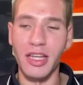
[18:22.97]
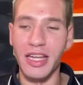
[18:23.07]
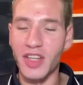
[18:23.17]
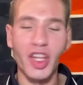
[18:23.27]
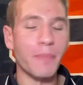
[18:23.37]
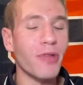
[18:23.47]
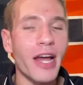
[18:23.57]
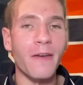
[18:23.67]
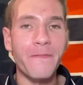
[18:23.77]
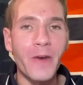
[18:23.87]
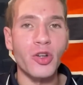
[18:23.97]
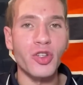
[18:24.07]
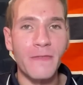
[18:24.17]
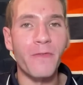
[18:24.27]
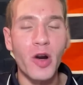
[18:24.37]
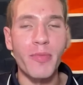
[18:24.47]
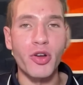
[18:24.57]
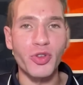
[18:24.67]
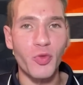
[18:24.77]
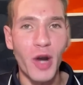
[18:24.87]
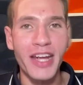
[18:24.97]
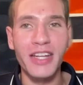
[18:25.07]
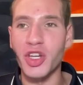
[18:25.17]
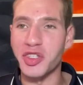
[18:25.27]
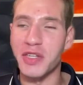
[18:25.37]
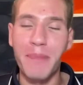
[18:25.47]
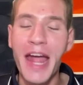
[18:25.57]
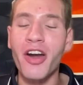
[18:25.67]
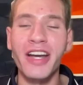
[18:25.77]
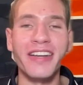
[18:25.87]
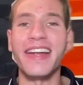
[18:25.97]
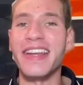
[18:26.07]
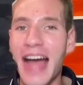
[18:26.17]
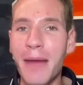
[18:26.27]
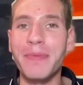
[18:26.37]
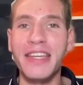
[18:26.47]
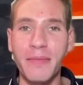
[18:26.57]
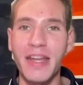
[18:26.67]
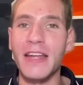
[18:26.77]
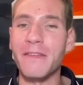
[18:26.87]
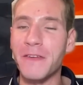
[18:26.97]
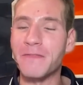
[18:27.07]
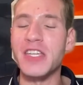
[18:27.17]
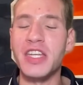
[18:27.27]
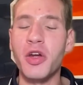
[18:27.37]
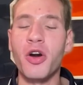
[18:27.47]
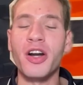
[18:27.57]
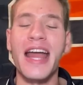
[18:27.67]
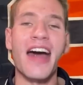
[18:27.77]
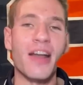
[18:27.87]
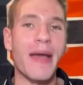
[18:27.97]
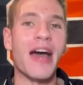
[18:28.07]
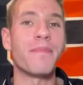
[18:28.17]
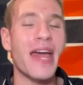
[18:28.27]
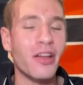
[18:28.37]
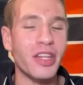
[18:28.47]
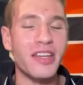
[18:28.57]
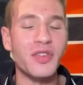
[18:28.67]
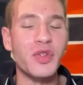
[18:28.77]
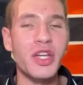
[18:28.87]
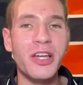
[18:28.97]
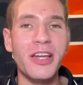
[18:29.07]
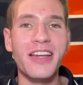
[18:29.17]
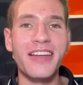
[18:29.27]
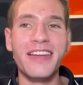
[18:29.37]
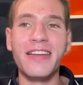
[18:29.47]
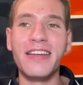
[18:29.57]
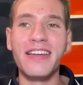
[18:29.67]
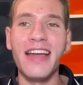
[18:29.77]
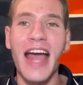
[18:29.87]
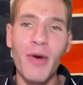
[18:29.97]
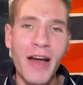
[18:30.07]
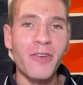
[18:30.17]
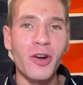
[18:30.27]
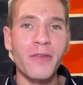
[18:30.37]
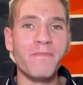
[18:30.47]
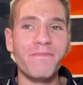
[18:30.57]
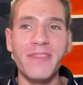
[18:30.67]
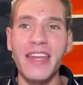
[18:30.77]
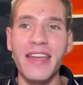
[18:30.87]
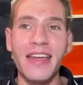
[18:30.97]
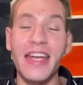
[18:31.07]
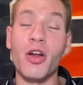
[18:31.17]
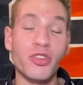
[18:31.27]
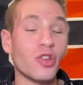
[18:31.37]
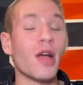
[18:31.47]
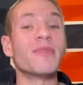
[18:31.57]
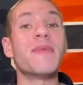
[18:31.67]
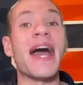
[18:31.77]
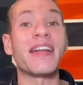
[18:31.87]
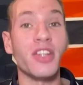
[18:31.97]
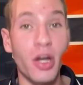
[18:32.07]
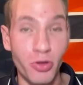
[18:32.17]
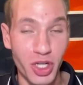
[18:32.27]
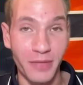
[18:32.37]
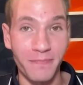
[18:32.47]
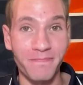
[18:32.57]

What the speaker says: it's on the player first and foremost, right? Justin Barron cannot be committing 15-yard out-of-bound penalties. However, it also comes back to coaching